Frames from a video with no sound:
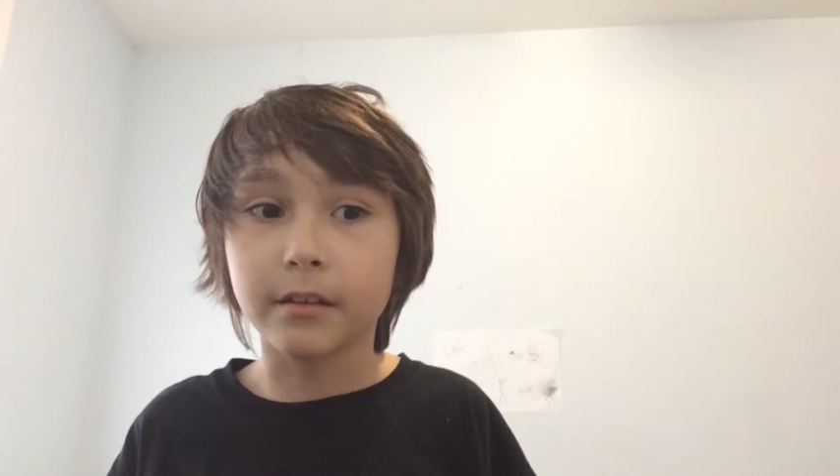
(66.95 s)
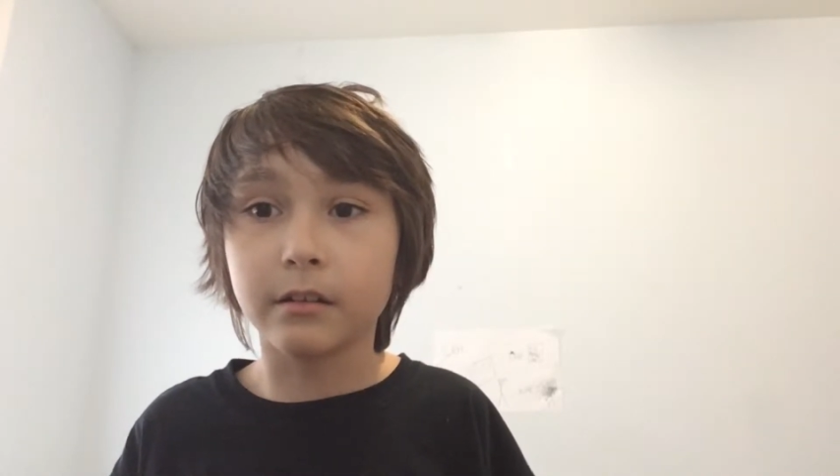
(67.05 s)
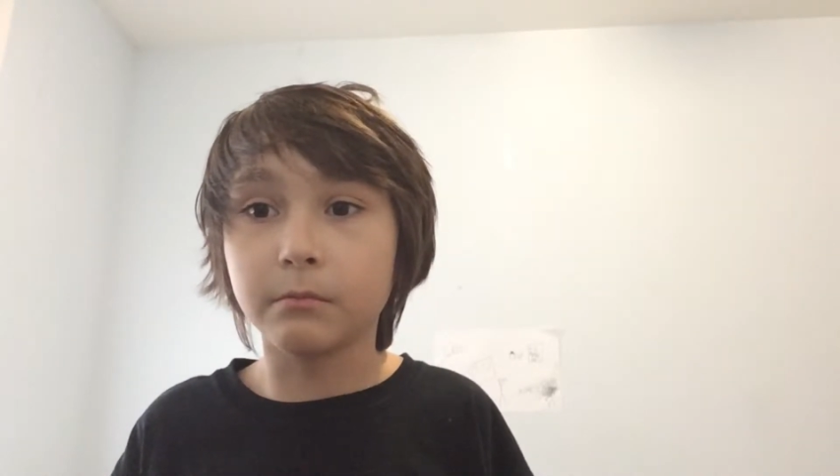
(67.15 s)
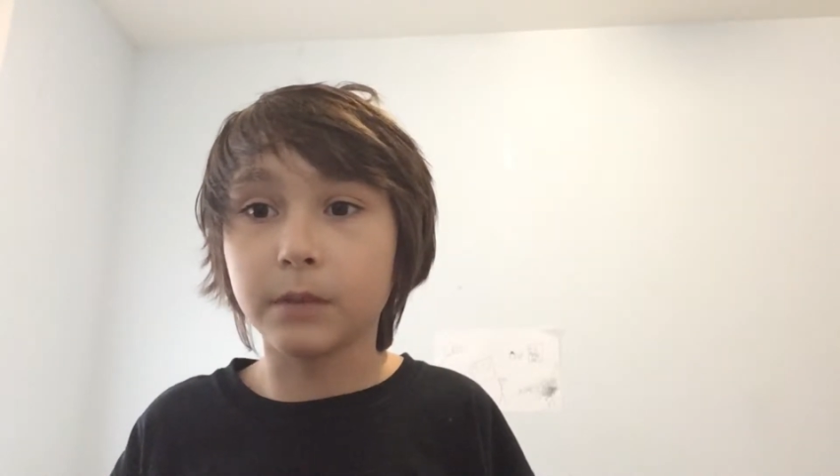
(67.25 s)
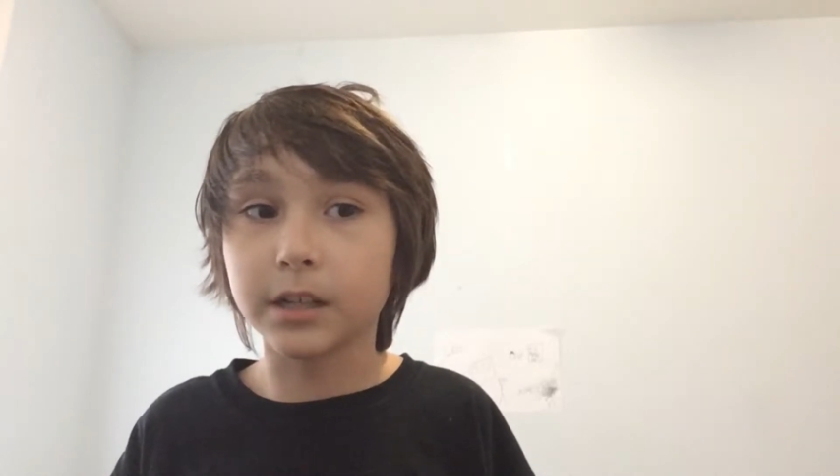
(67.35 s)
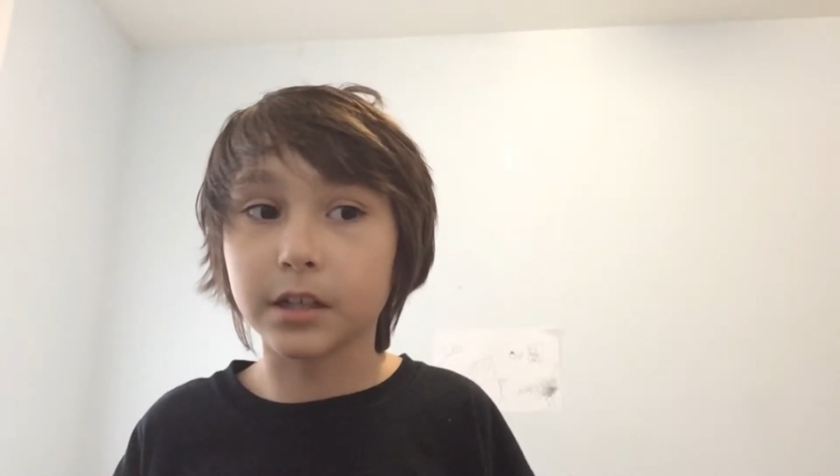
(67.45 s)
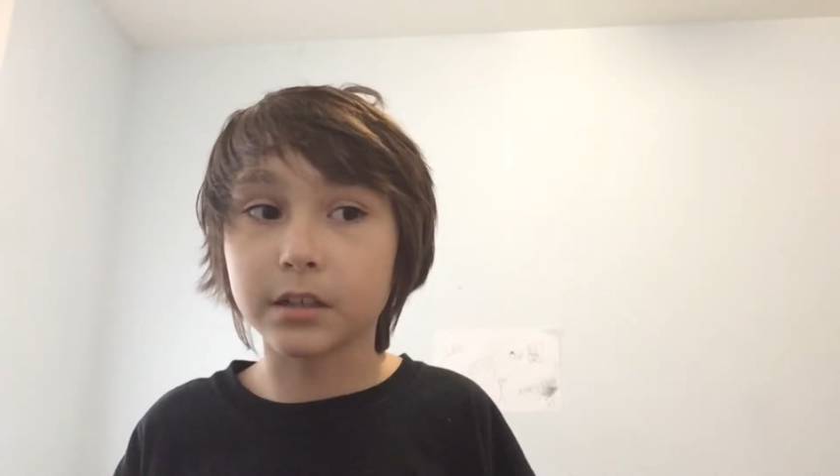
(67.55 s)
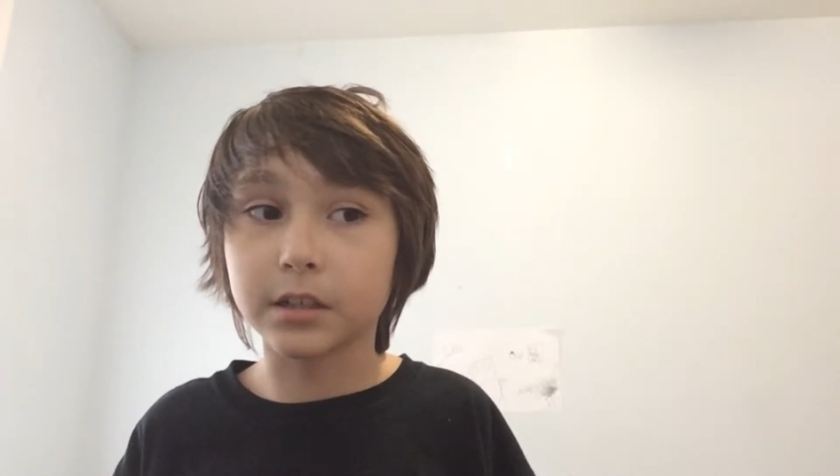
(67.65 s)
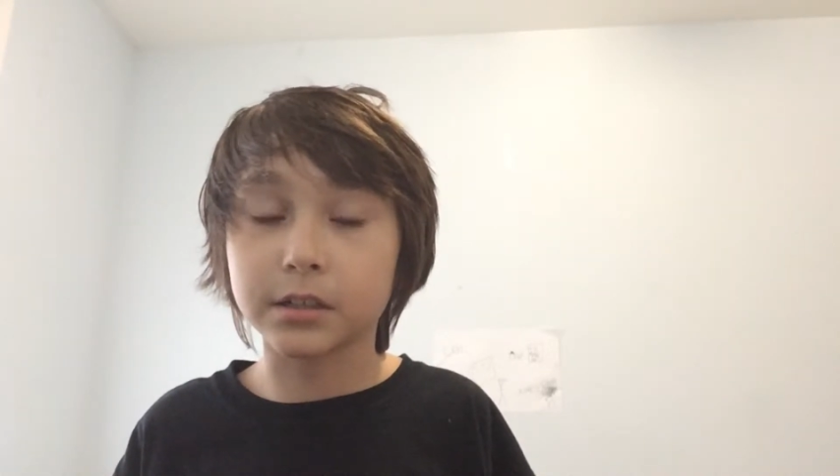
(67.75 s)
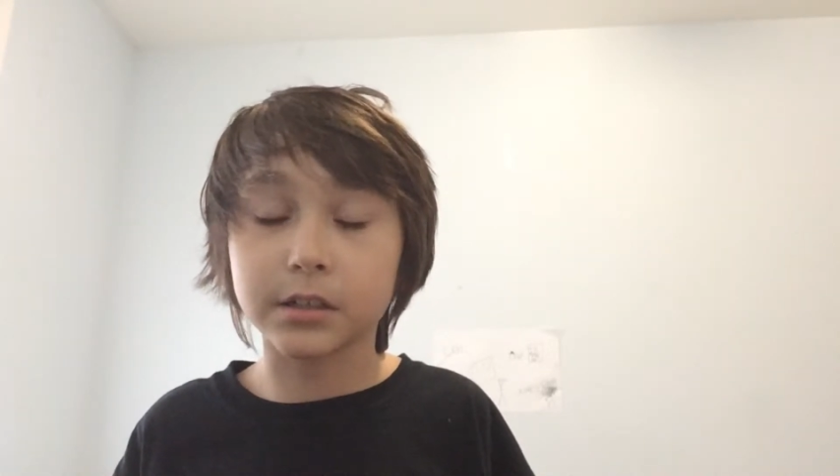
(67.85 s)
I
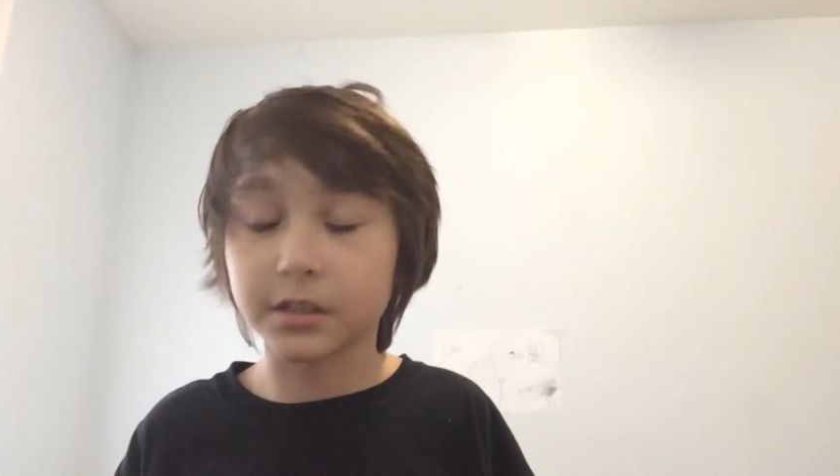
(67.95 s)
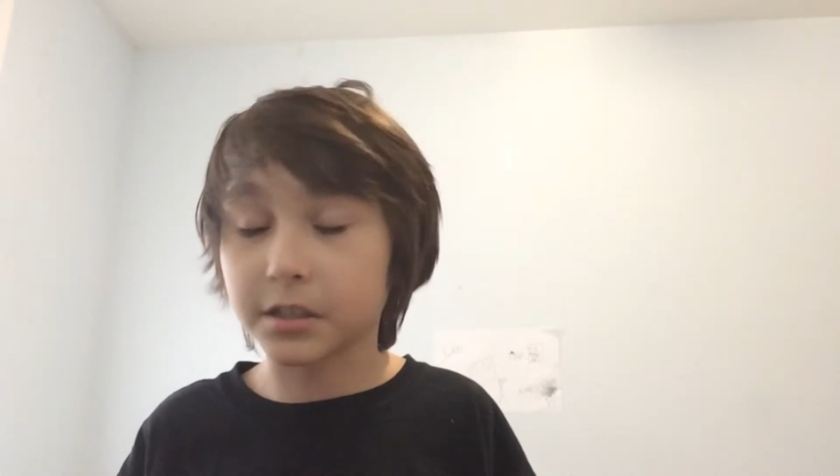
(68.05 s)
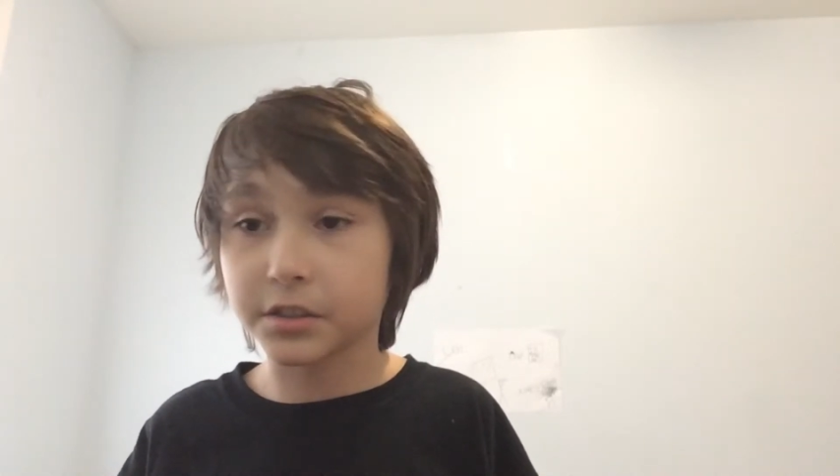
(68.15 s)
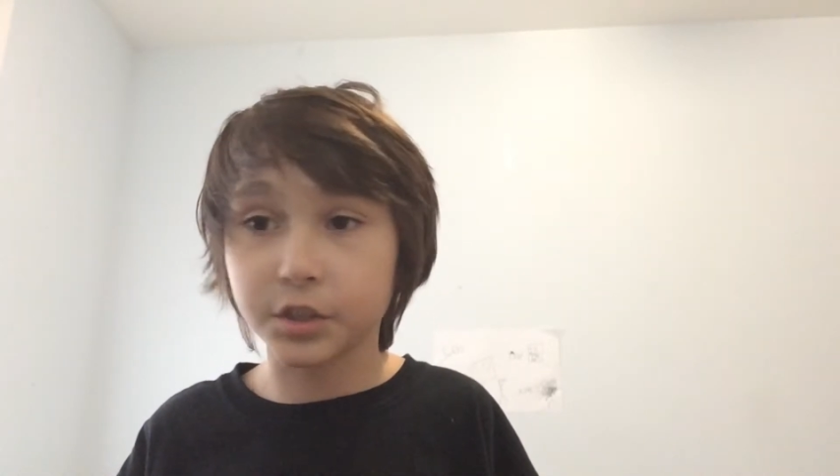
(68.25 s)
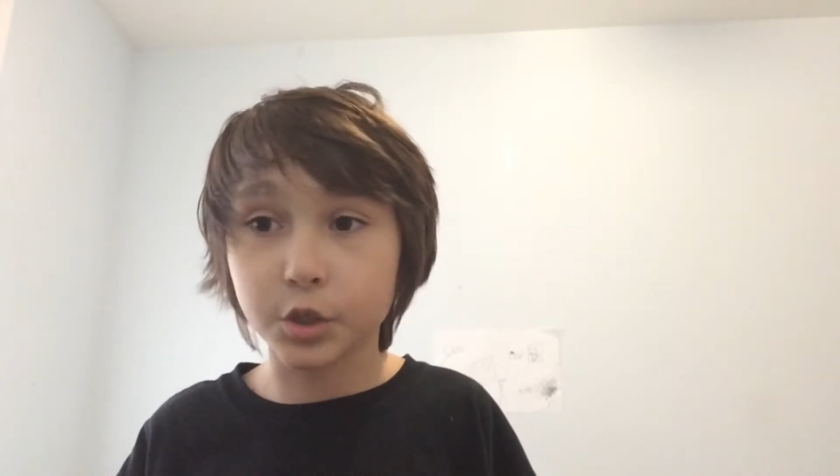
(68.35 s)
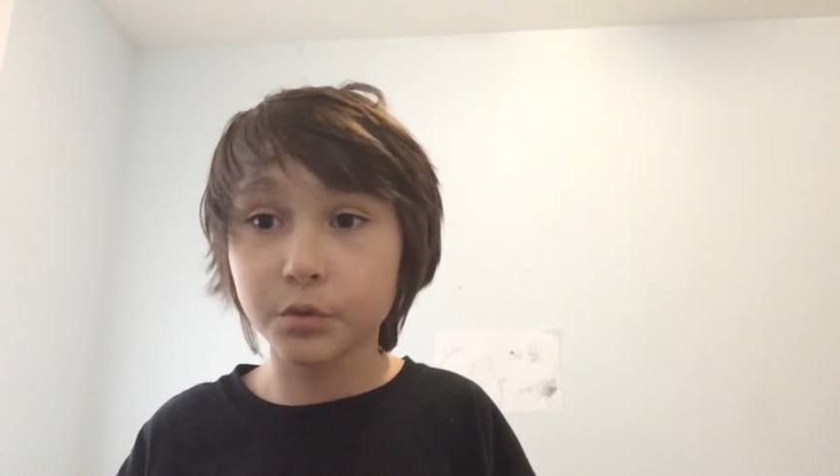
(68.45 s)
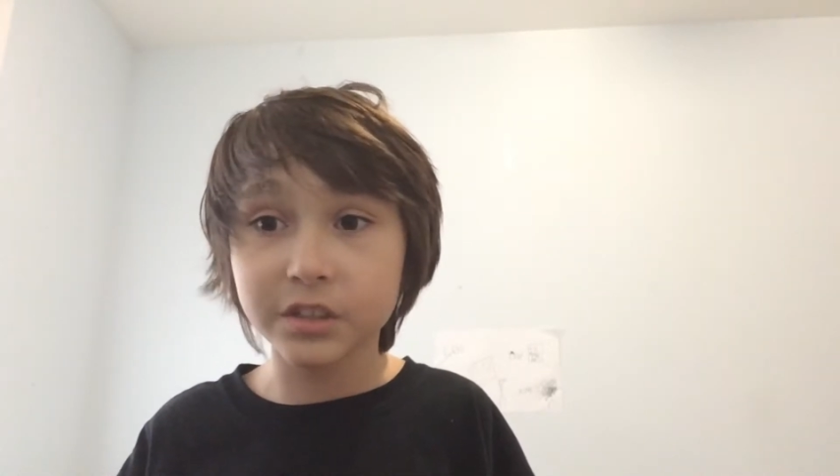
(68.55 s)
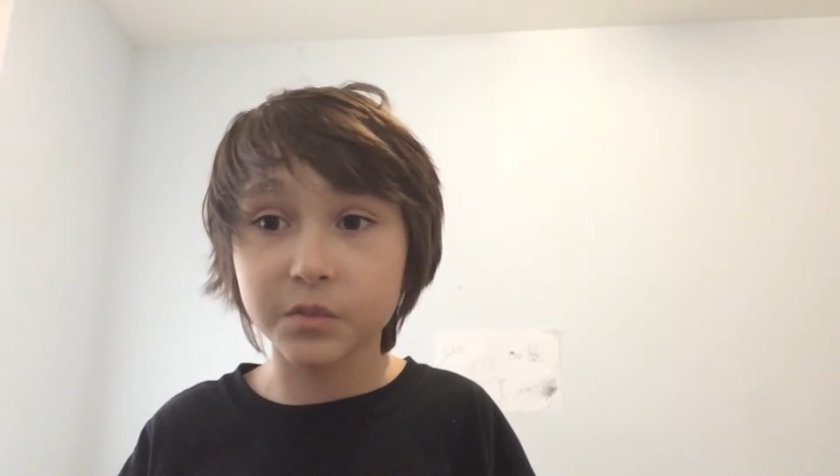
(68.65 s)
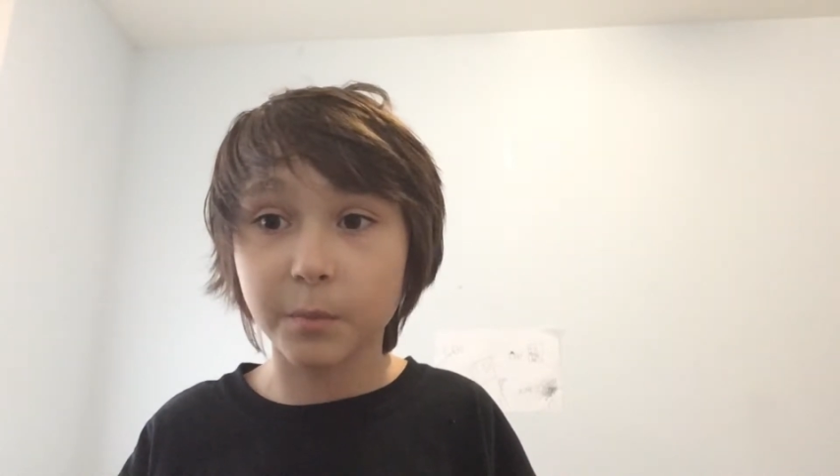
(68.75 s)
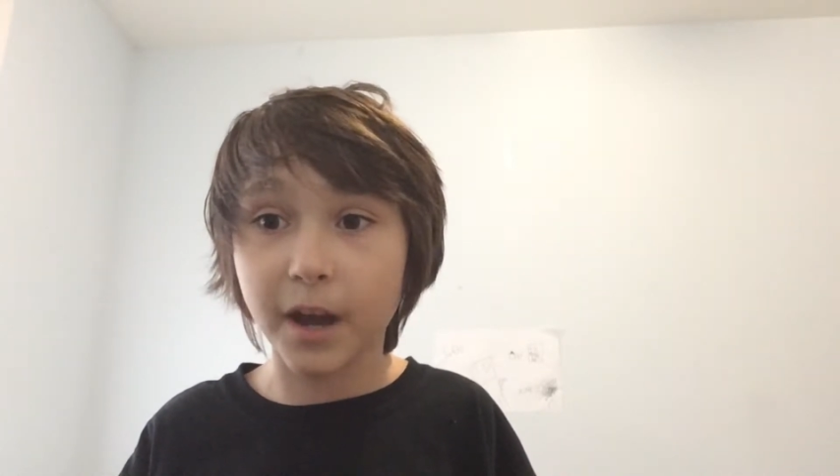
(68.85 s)
got too
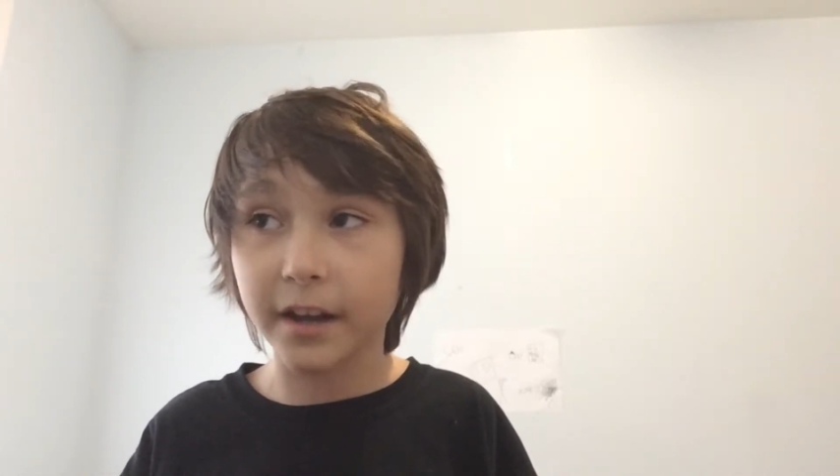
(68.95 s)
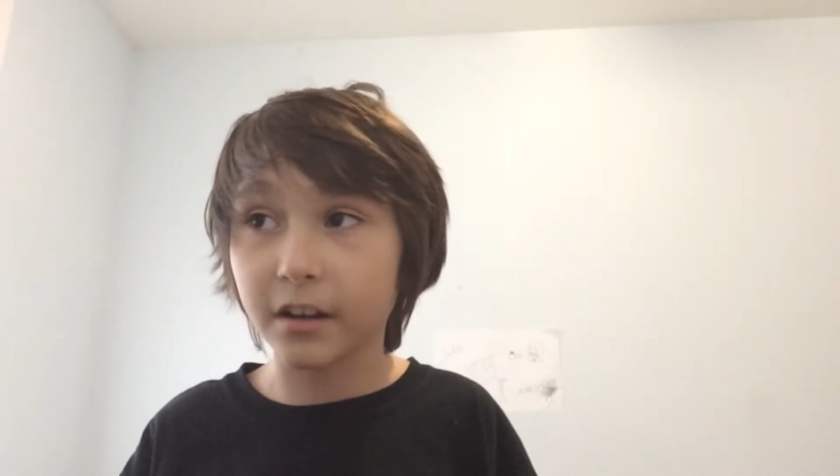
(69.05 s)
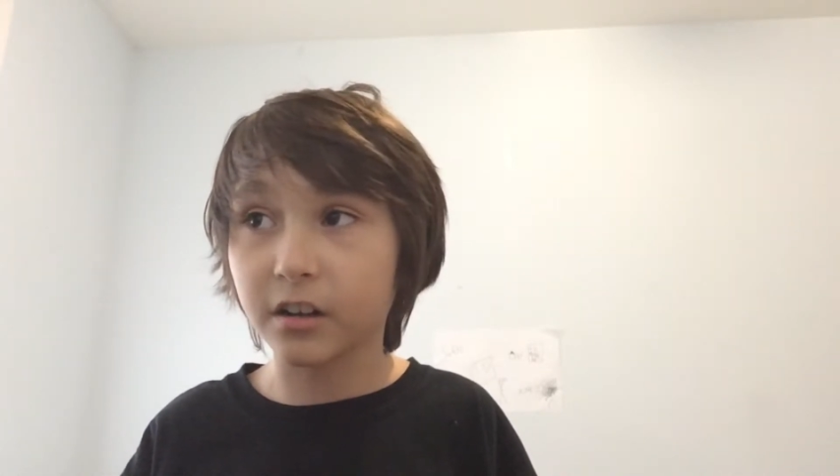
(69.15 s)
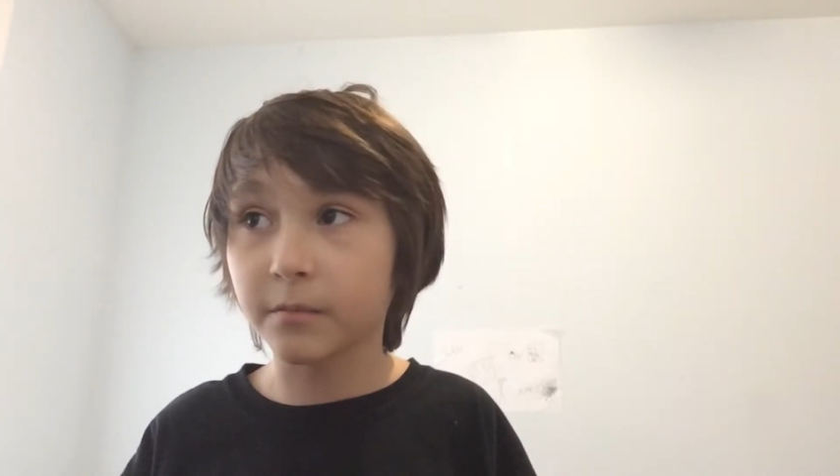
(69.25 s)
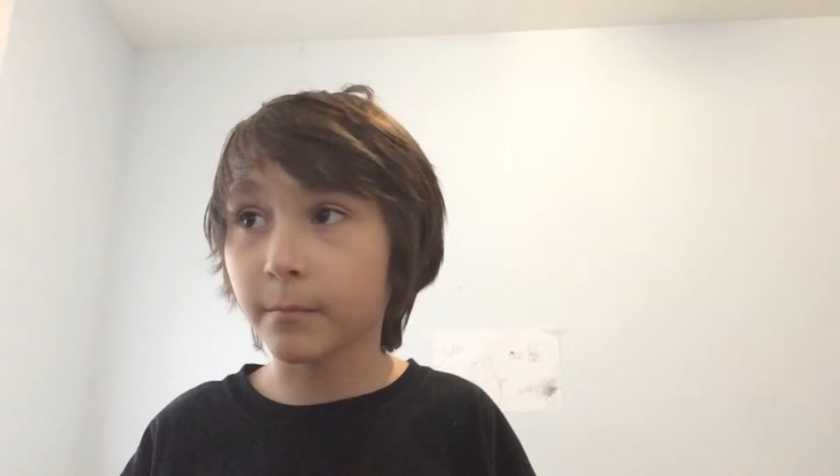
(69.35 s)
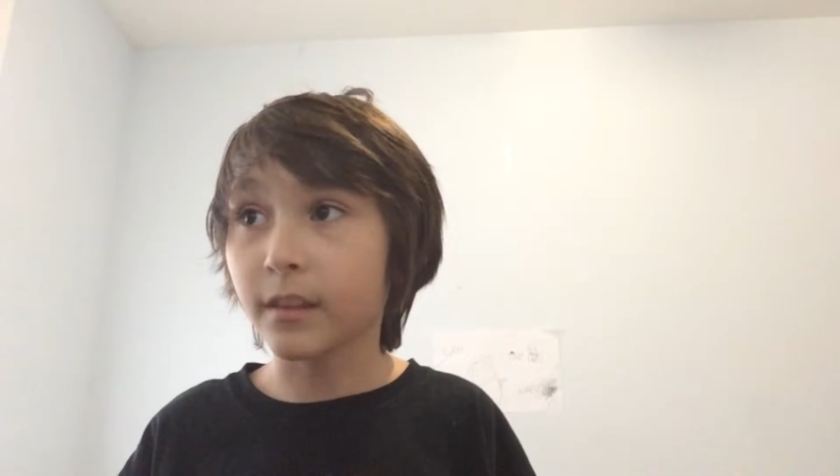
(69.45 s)
inspired.